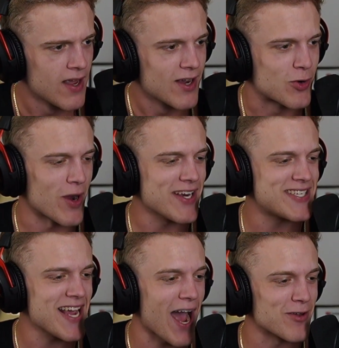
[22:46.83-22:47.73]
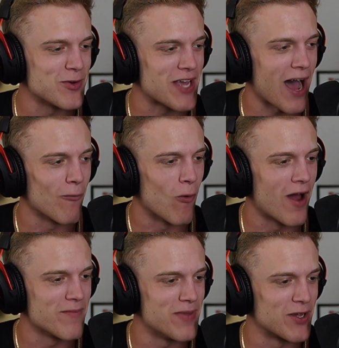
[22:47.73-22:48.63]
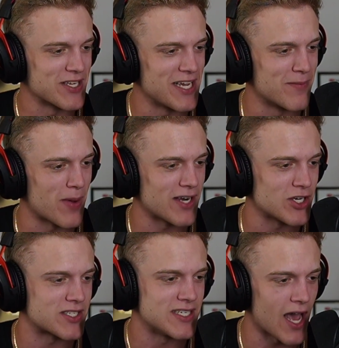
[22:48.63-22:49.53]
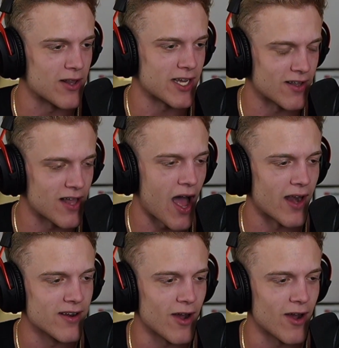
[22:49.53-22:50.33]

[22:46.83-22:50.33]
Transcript: Crazy how you got 1 million by just yelling a lot.